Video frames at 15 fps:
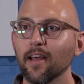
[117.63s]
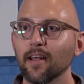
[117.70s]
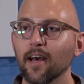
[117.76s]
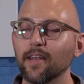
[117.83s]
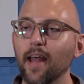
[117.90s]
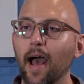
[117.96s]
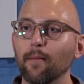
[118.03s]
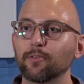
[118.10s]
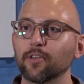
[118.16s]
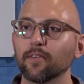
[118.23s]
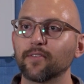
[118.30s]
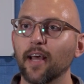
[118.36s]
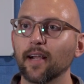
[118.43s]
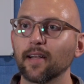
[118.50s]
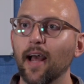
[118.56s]
adoption
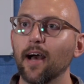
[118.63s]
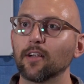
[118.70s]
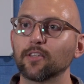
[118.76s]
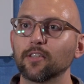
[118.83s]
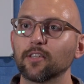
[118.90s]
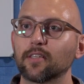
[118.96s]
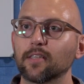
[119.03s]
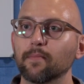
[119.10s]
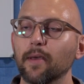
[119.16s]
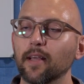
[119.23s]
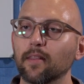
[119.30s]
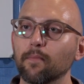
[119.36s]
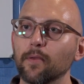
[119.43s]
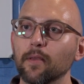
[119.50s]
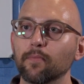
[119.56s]
of technology just to
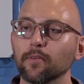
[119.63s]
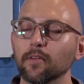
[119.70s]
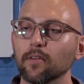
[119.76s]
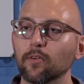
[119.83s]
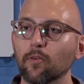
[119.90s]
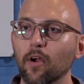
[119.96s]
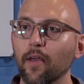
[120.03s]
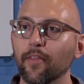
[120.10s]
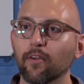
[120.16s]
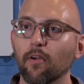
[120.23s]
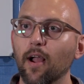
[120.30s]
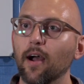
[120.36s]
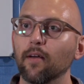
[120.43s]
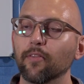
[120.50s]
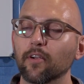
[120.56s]
make the people who are on the
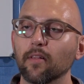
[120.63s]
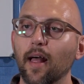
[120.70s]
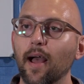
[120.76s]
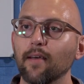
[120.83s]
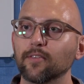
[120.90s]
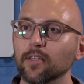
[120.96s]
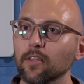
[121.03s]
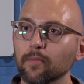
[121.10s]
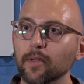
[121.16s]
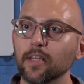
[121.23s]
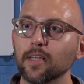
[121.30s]
ground, their lives a little bit